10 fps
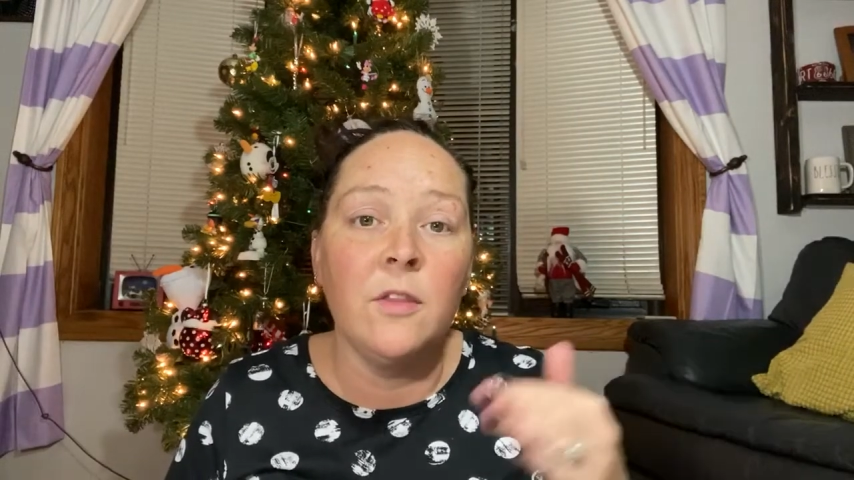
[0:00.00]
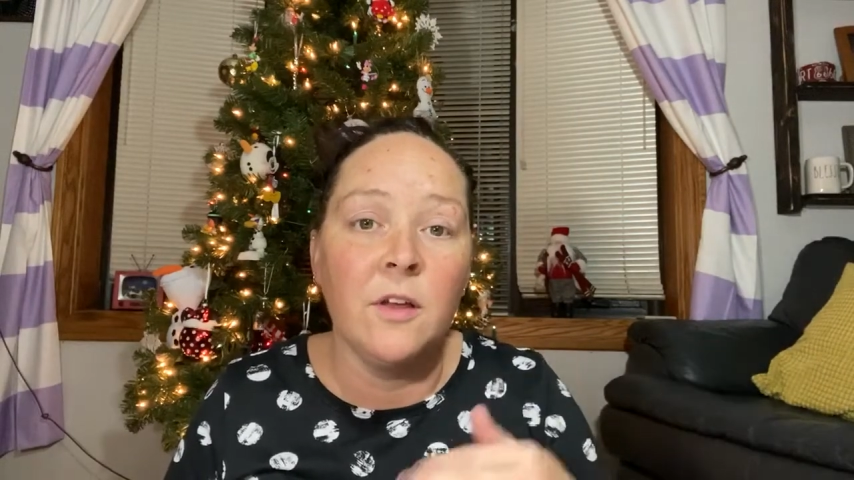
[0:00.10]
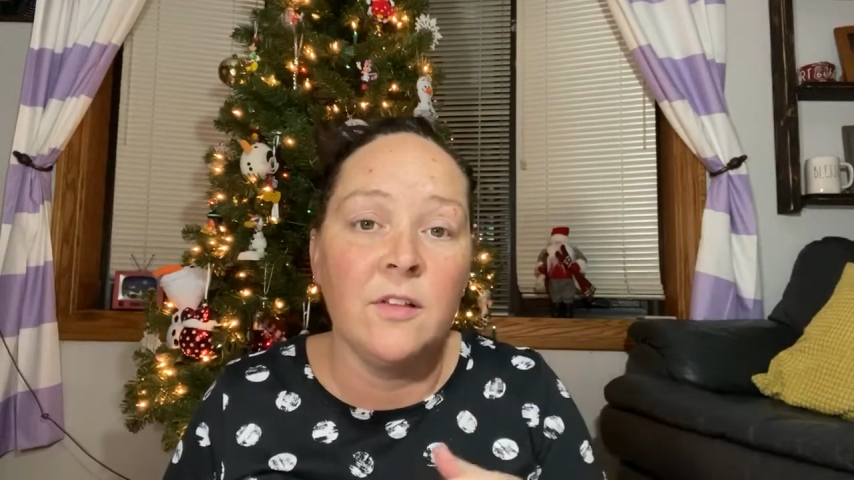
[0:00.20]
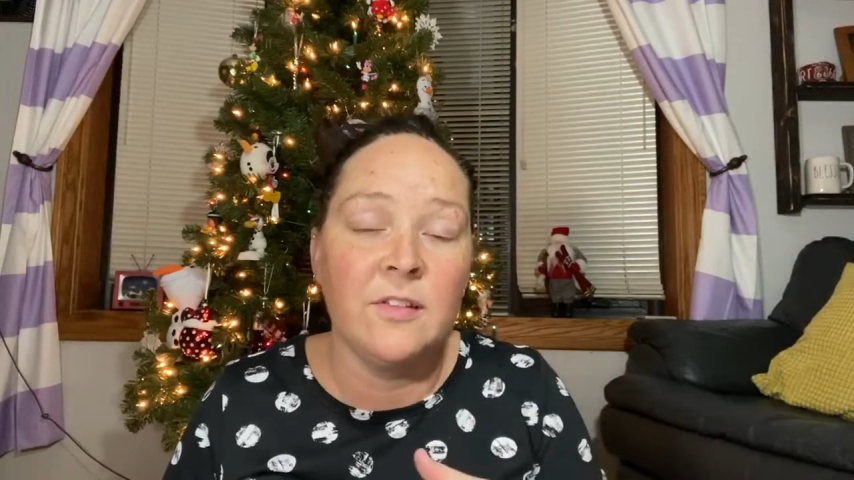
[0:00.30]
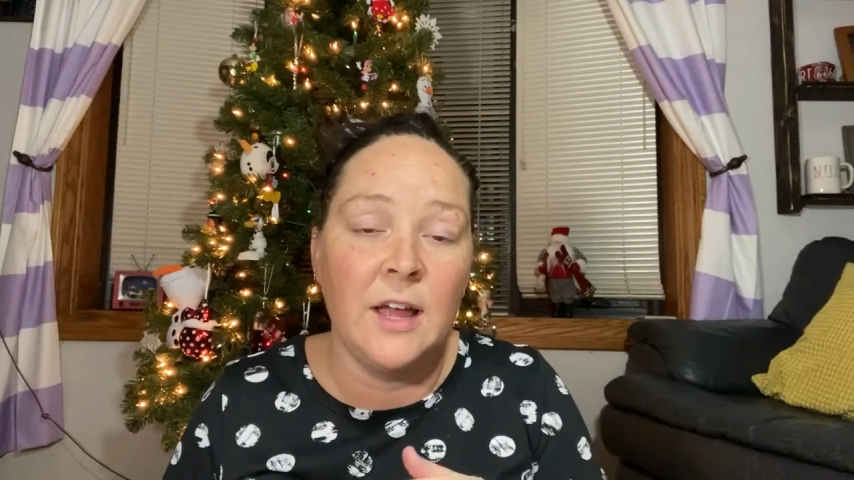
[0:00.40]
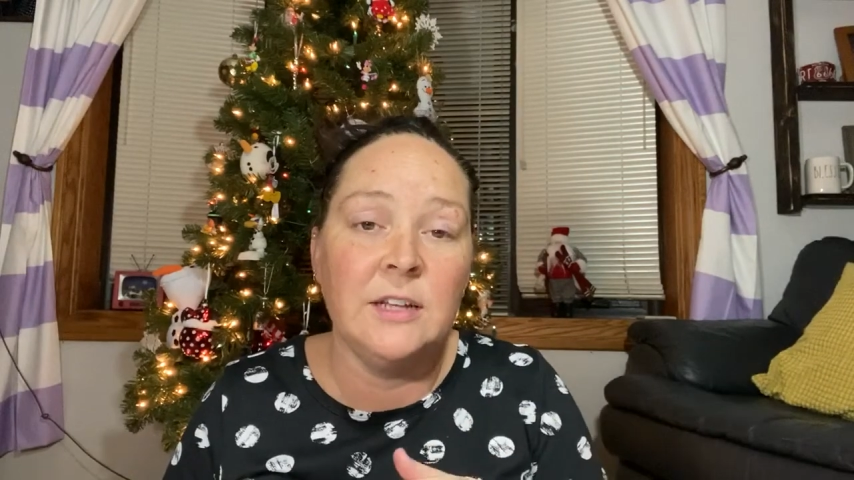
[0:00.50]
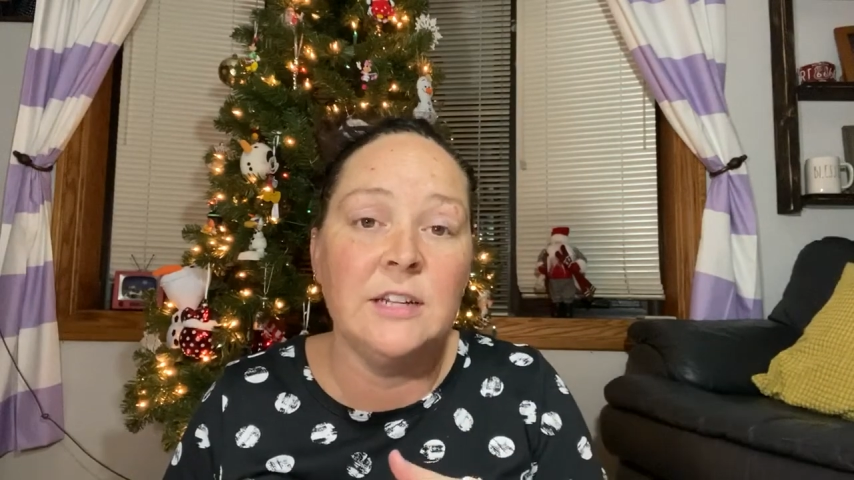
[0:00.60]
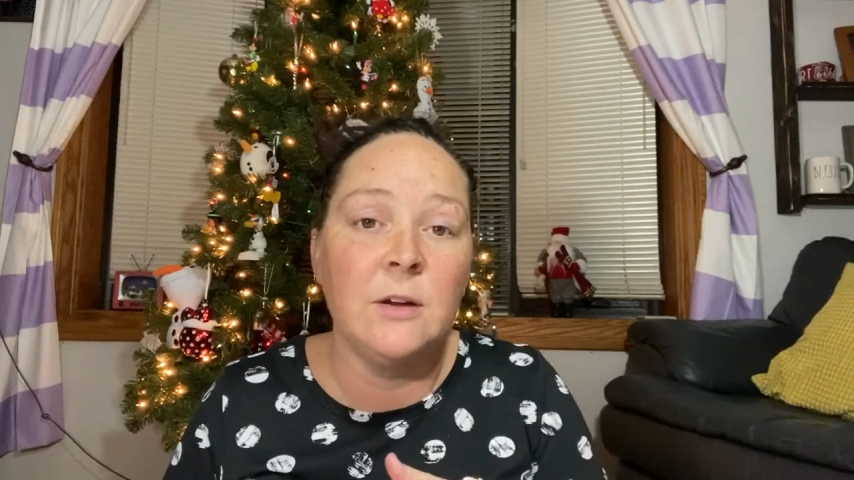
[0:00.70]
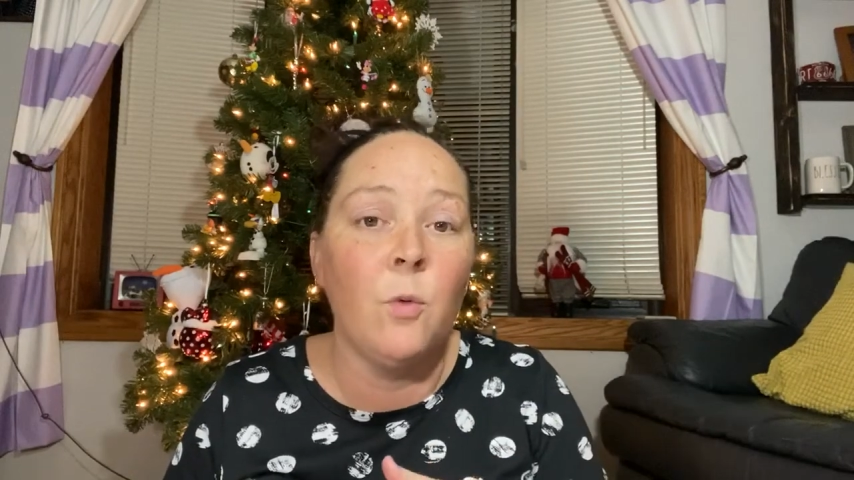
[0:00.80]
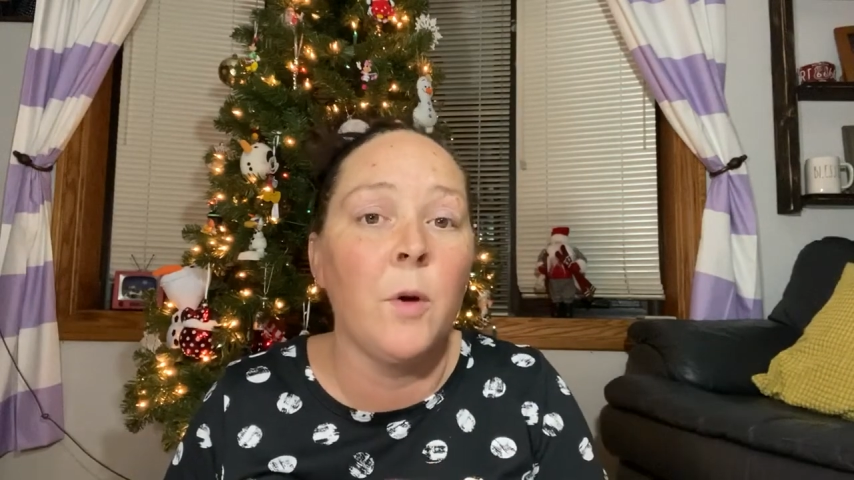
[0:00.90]
the scent
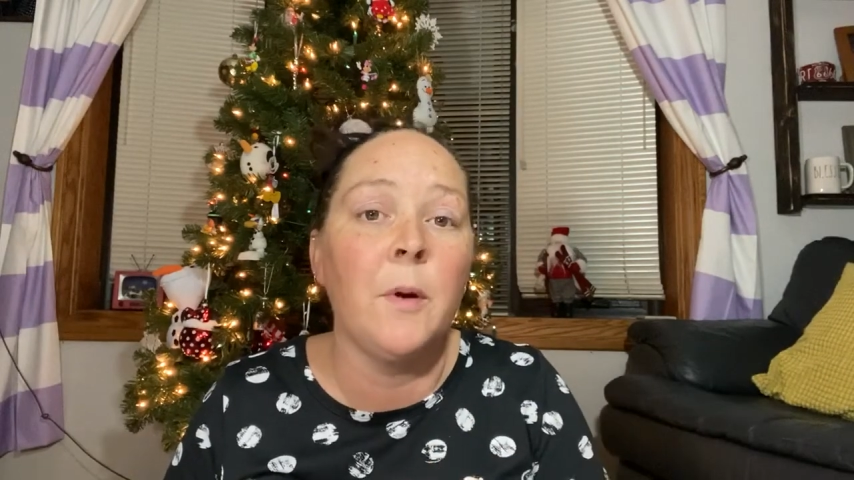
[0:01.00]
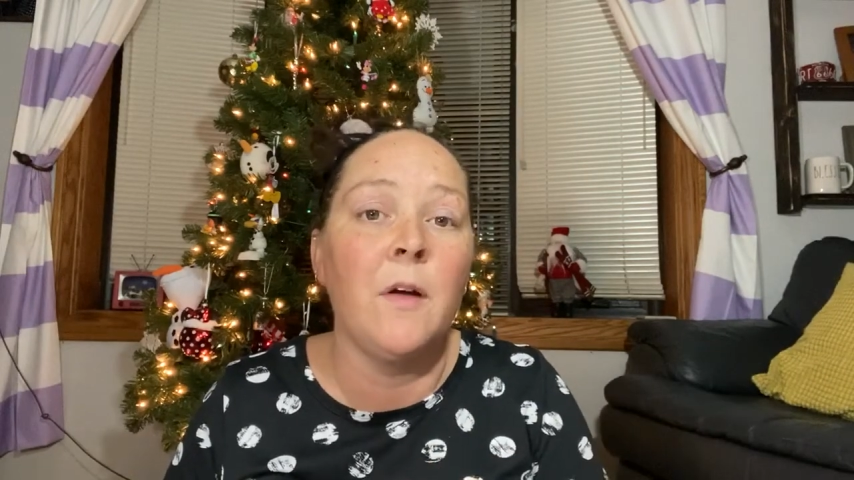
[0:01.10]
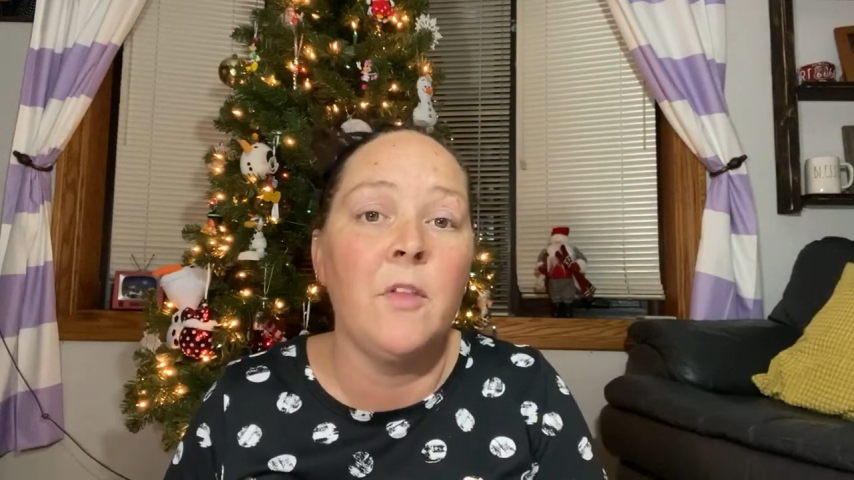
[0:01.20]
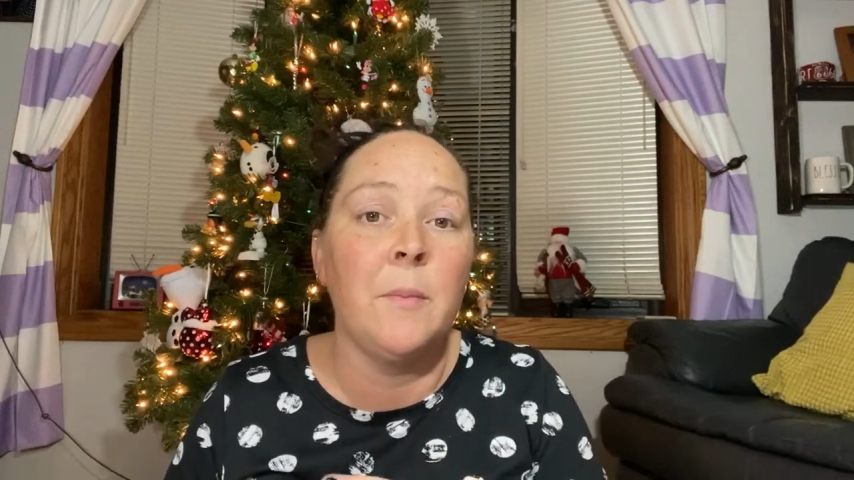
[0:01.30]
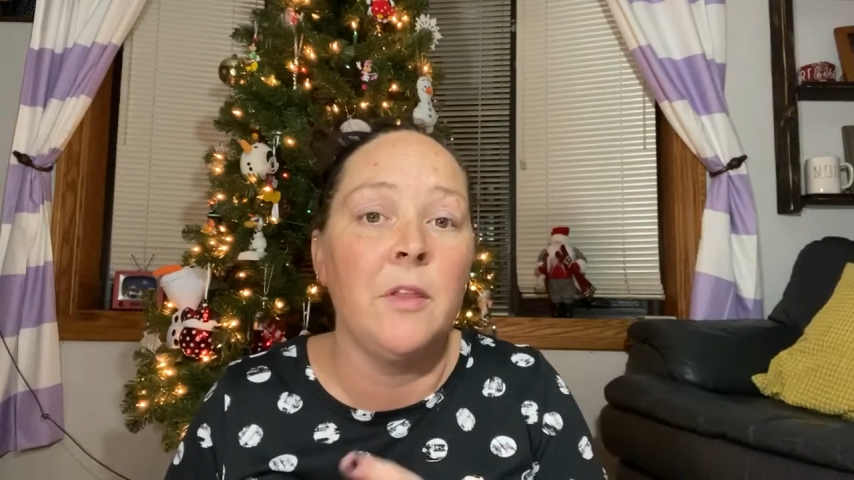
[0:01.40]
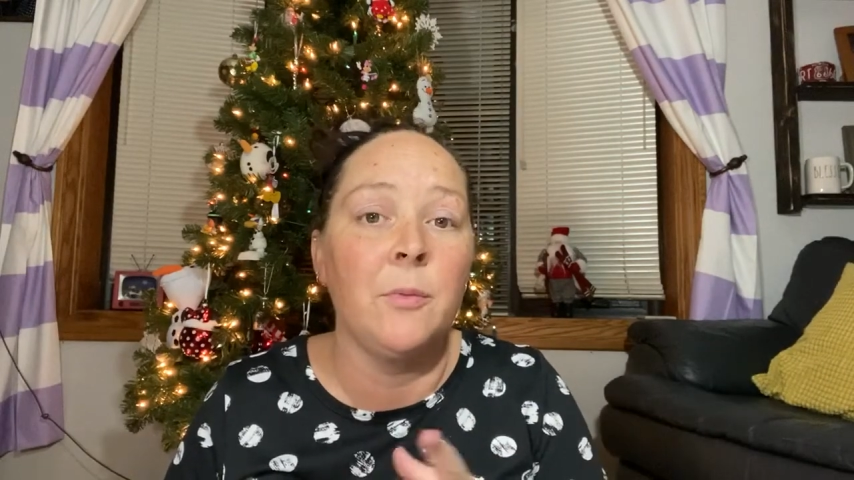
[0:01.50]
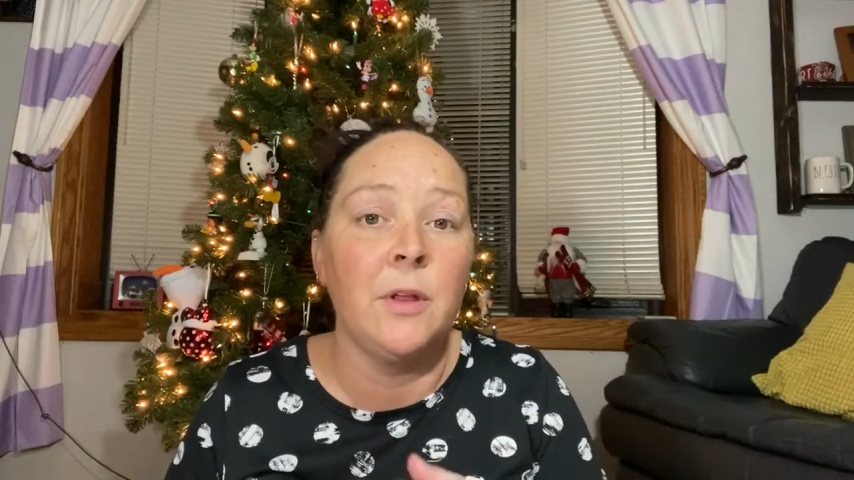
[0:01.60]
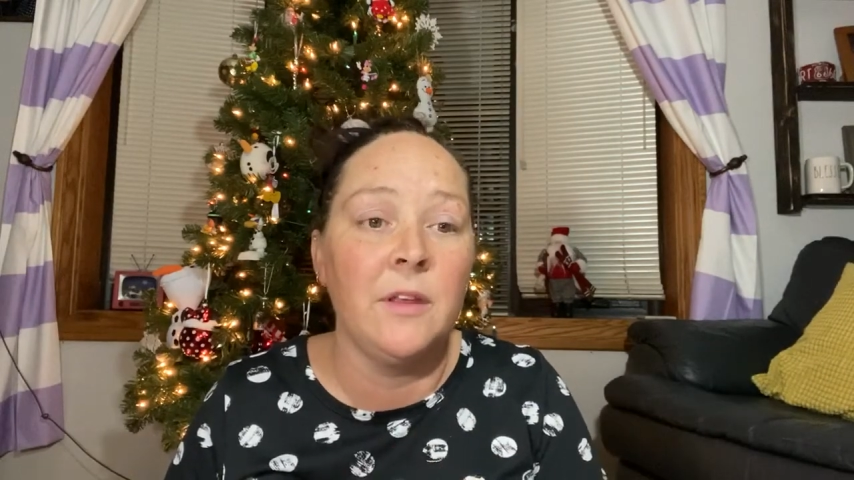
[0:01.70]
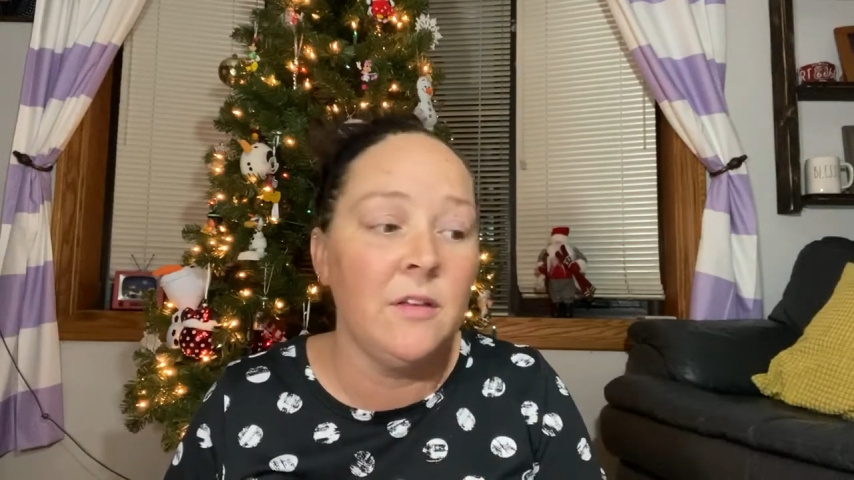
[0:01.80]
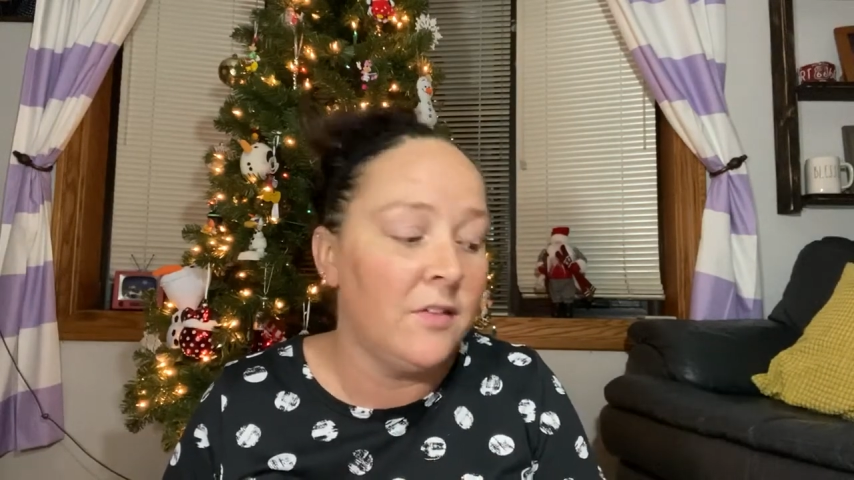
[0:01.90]
and warmer of the month
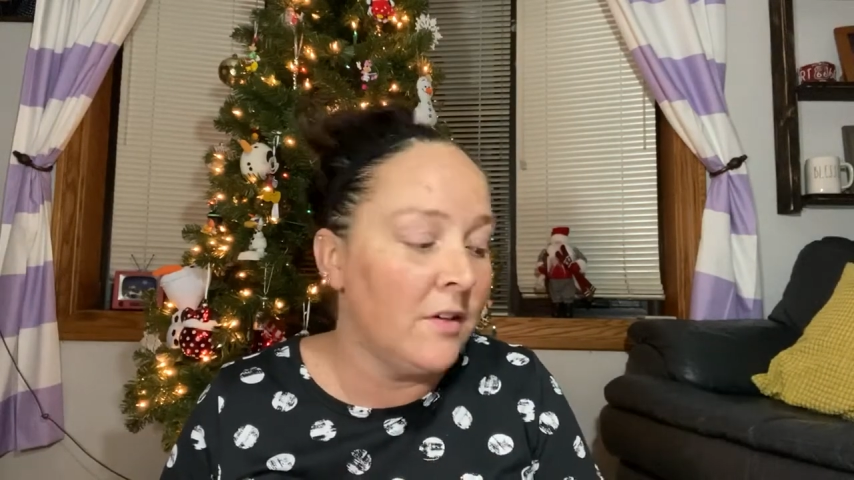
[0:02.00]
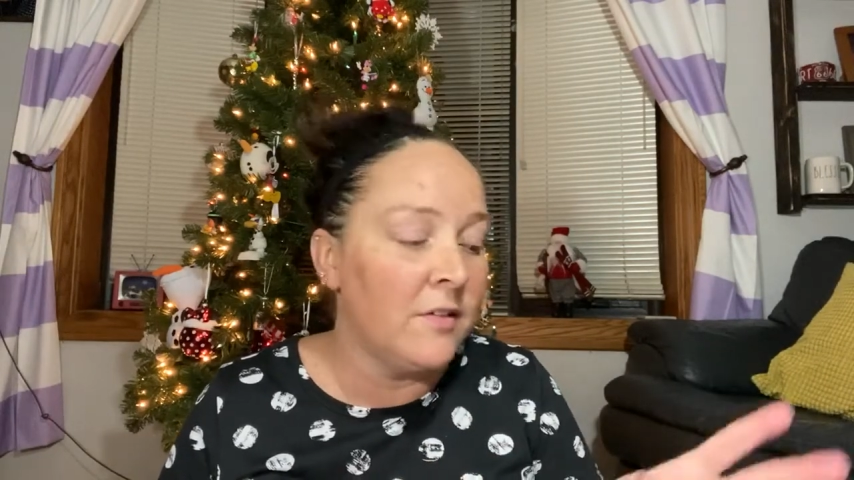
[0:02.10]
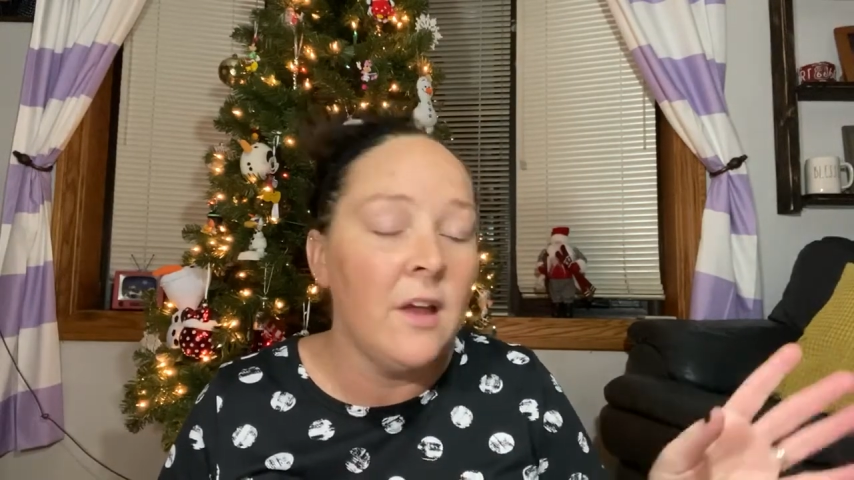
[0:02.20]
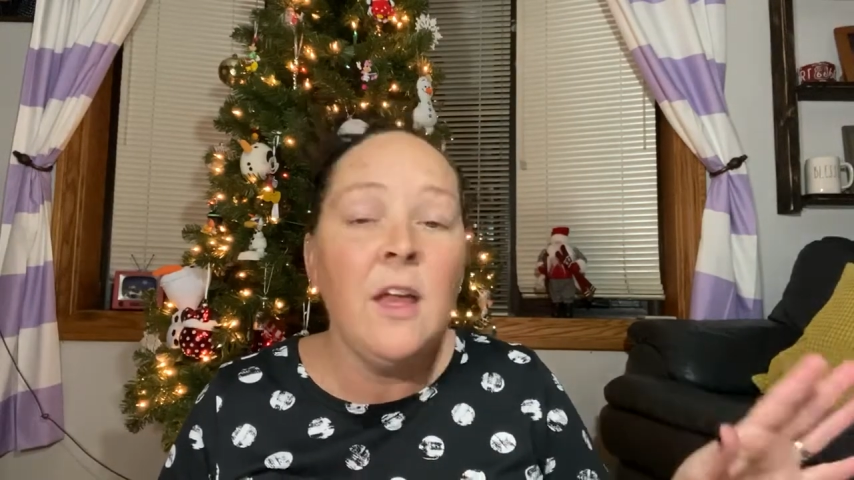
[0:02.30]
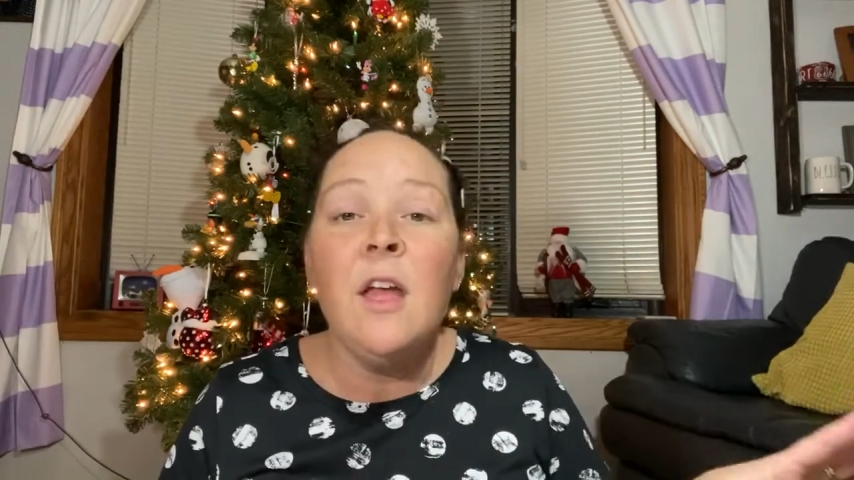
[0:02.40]
releases.